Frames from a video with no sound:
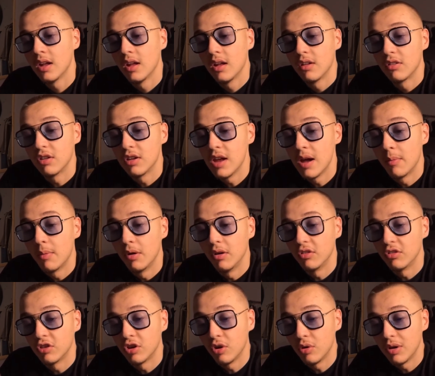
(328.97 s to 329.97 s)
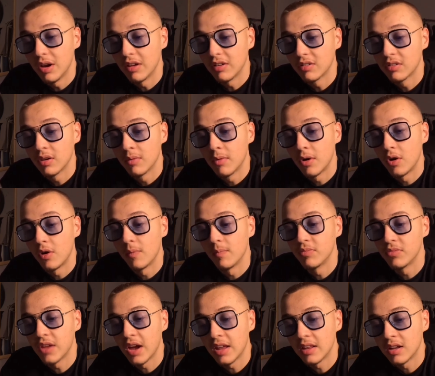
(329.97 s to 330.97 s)
So yeah, boys, to-do list tomorrow:
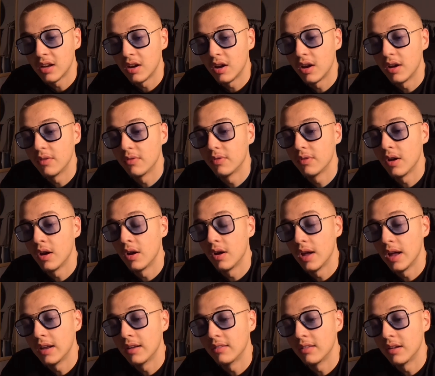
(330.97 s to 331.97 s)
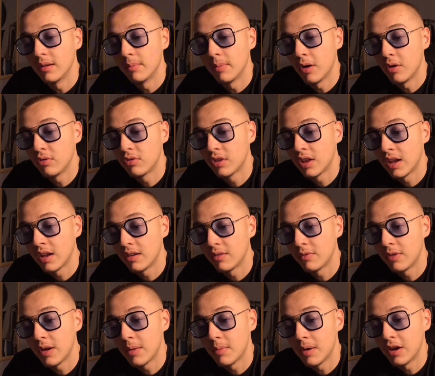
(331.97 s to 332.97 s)
day in the life, edited and posted,
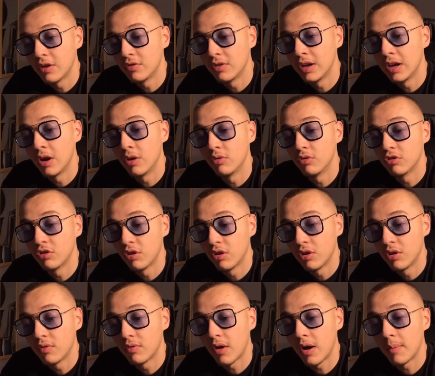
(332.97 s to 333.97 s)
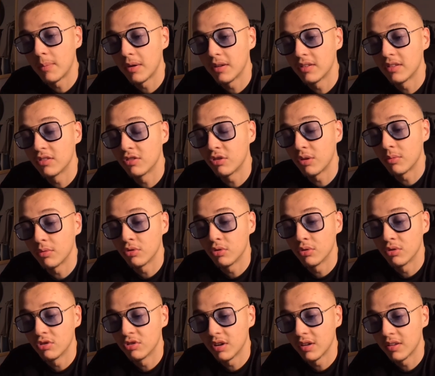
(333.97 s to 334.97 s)
theme page videos 2, 5+ Instagram
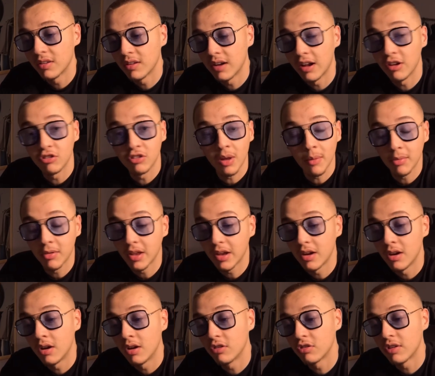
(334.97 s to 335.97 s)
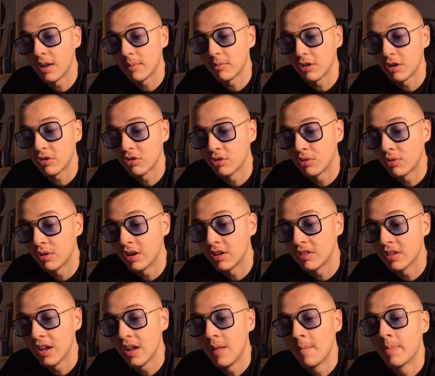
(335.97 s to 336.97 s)
stories / Snapchat
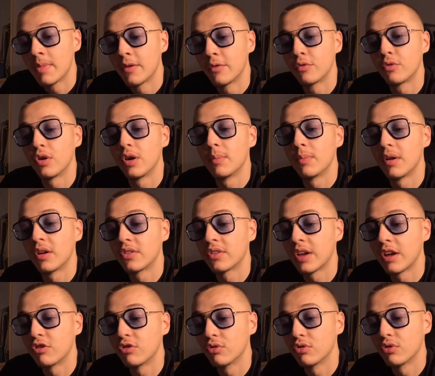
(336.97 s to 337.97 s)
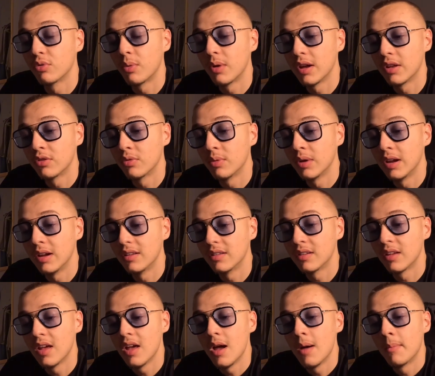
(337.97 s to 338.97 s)
stories, 3+ schedules, Twitter
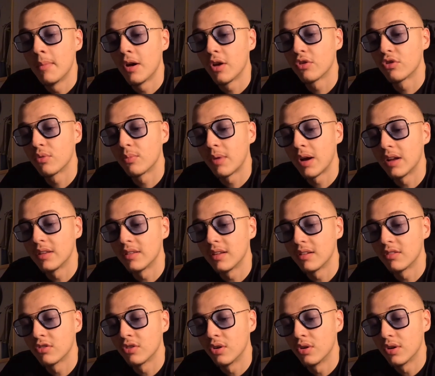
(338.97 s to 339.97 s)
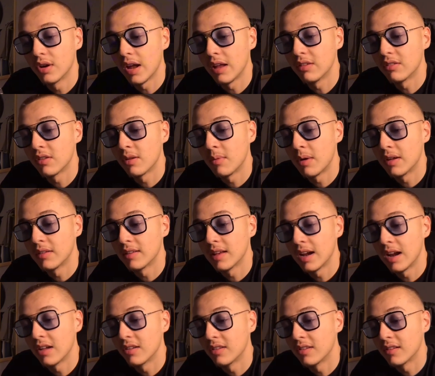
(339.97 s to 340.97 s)
tweets, personal brand TikTok, Insta mindset
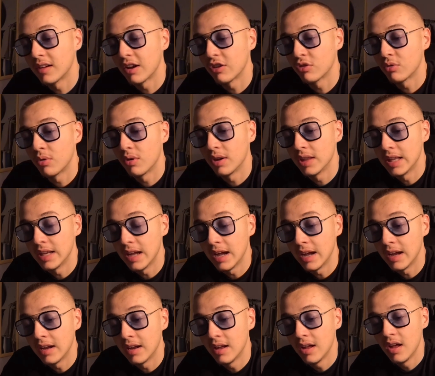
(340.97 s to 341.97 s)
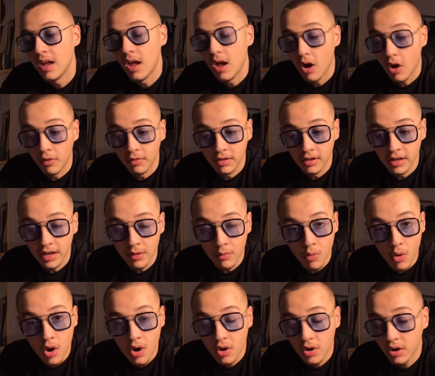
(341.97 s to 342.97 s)
lesson / quote of the day, obviously
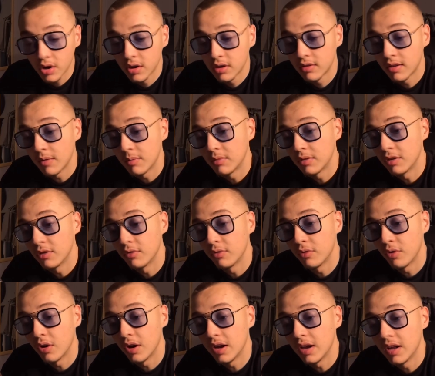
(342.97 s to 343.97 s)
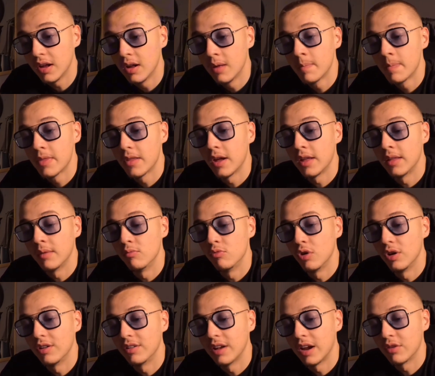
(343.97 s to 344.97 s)
work 7 till 3, and then
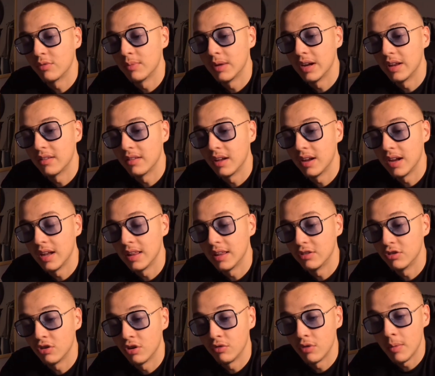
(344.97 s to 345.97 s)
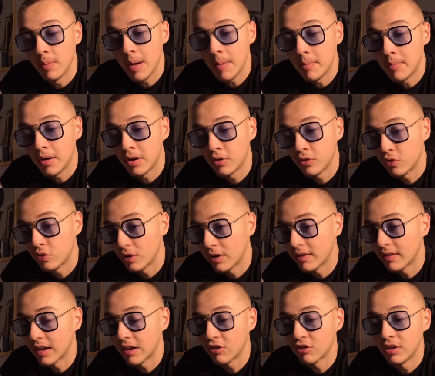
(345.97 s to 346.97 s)
read / meditate, and then to remember 3
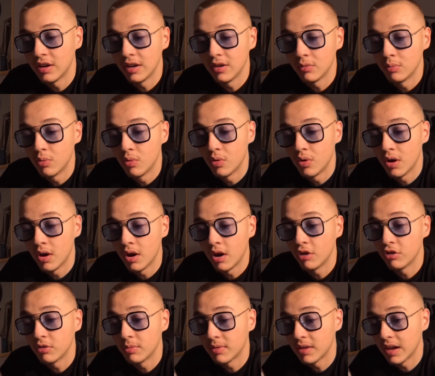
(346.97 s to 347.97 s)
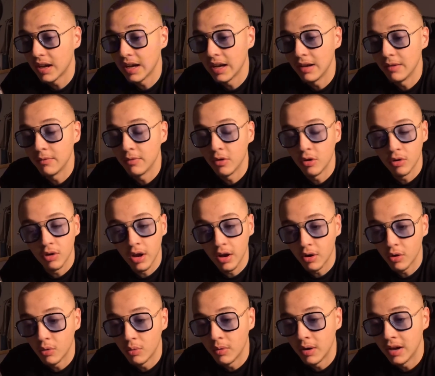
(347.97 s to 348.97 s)
/ liters water, 100% clean food
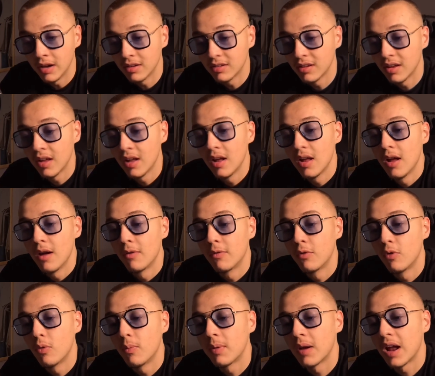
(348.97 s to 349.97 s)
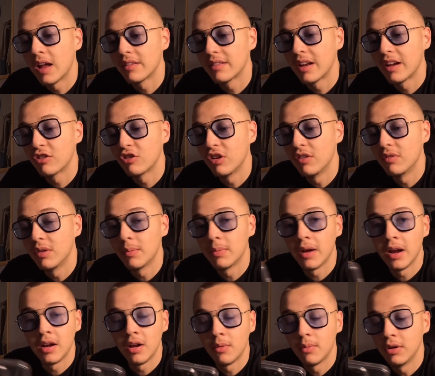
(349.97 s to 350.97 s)
like always, full plan / evening
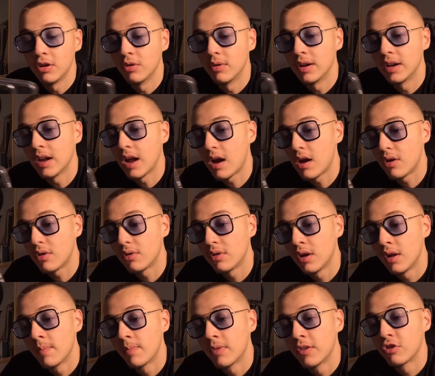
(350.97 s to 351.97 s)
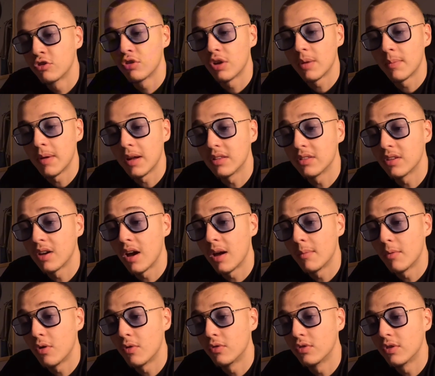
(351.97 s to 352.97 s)
plan like we're doing now, strict
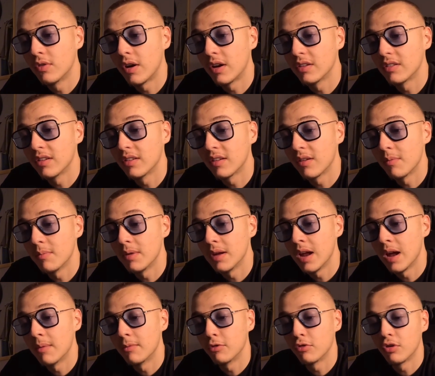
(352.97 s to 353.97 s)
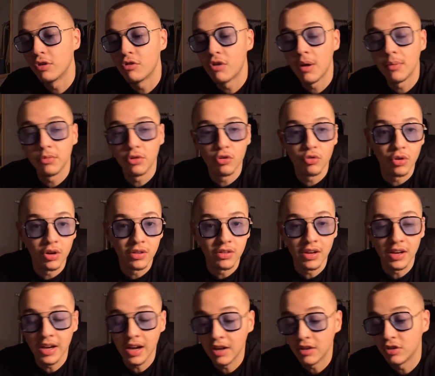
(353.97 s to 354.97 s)
bedtime, off the device at 7 p.m, 3 grams of
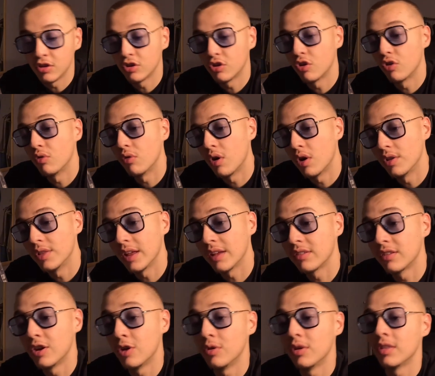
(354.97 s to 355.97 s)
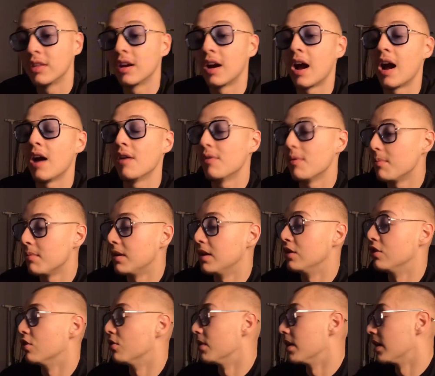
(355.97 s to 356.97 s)
creatine and the Quran. That's the only thing I haven't
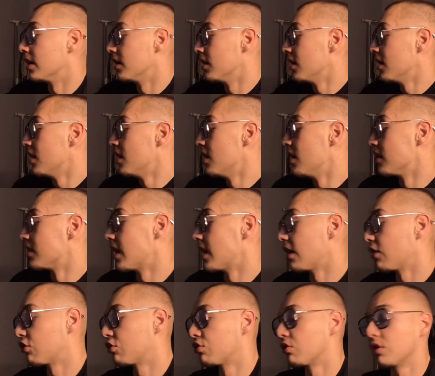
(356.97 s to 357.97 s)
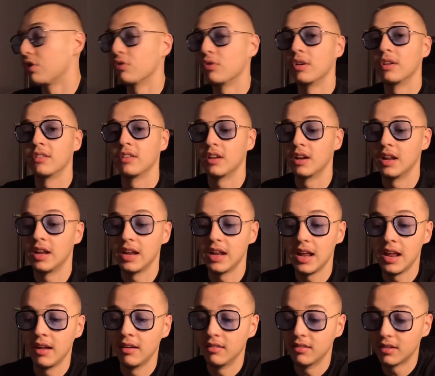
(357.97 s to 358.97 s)
been doing that strict recently,
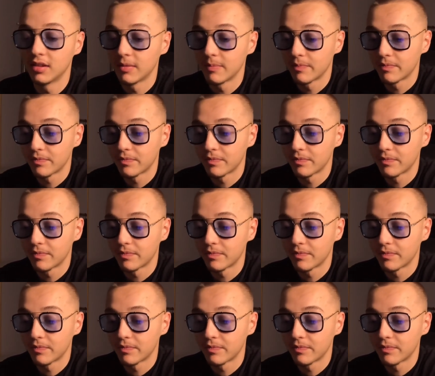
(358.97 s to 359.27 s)
is